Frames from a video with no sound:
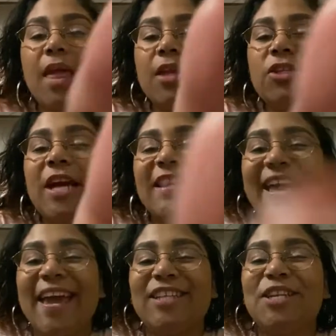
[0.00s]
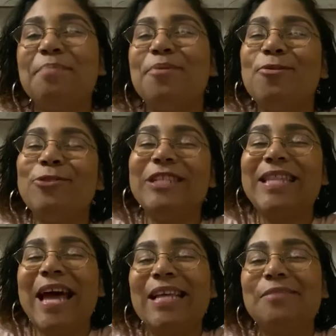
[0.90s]
She got that. She bougie.
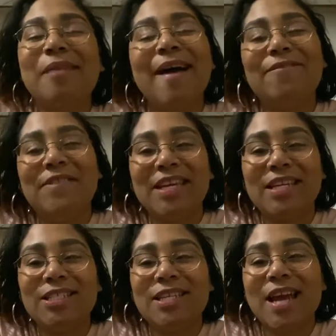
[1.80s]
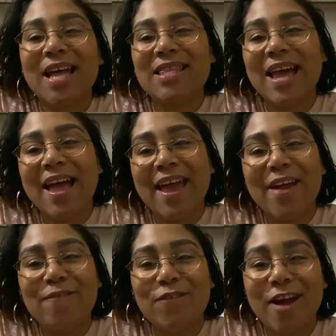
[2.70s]
That's why, V. She got that
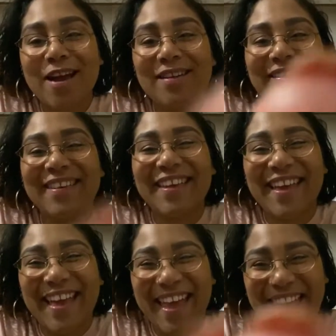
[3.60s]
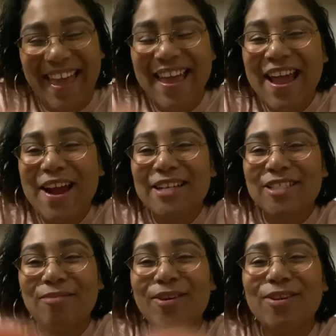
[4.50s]
air fryer.
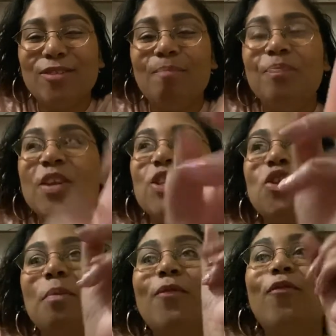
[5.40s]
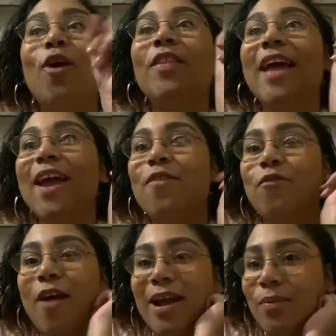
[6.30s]
So what you do? So before the air
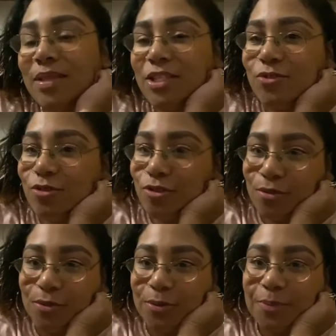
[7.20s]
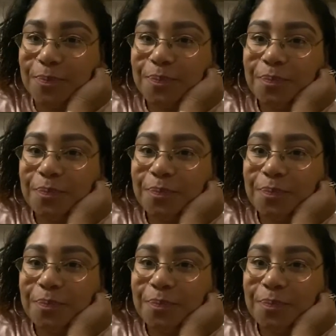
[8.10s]
fryer, what did you do?